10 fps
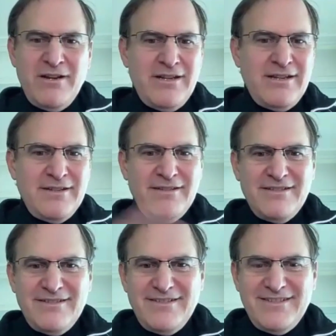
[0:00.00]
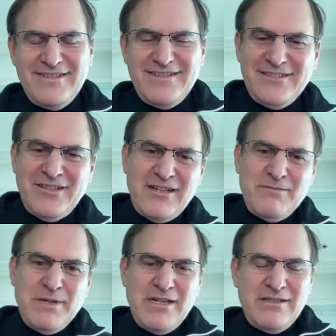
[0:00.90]
I'm here to you talk
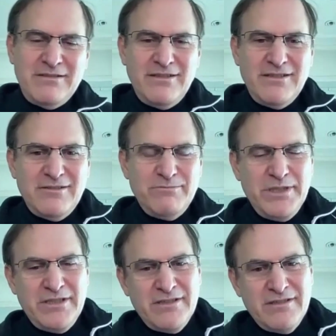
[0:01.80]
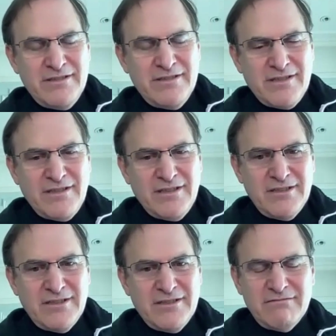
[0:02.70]
about beers,
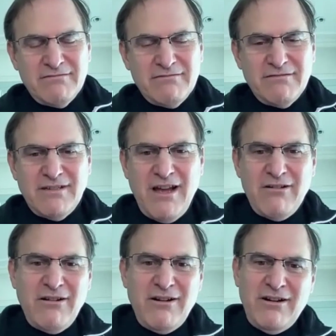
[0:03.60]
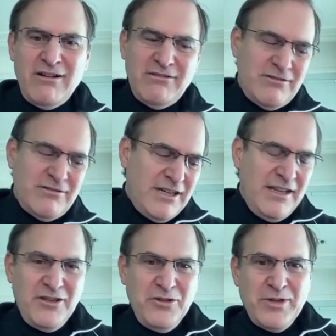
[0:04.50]
clear alcohol, or
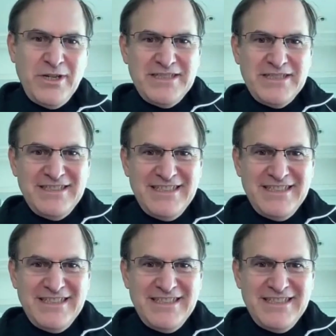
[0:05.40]
anything you want.